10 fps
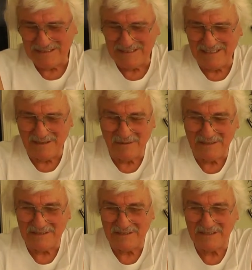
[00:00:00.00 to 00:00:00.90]
she didn't
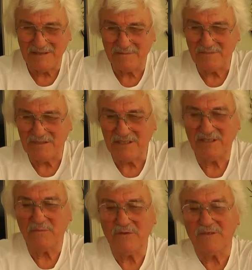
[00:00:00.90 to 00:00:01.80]

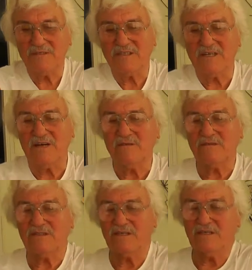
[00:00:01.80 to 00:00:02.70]
want us
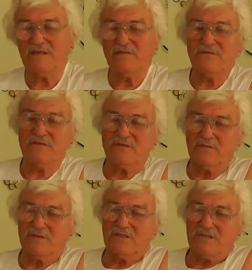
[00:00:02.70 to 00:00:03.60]
to leave. She
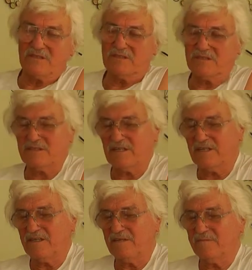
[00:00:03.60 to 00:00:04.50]
wanted us to
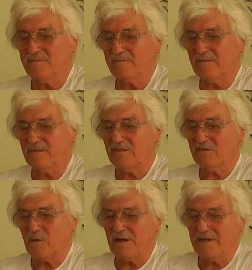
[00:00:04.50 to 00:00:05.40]
stay
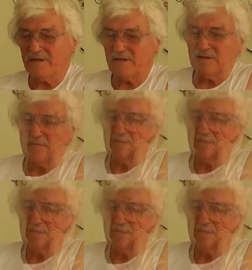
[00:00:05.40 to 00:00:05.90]
as one,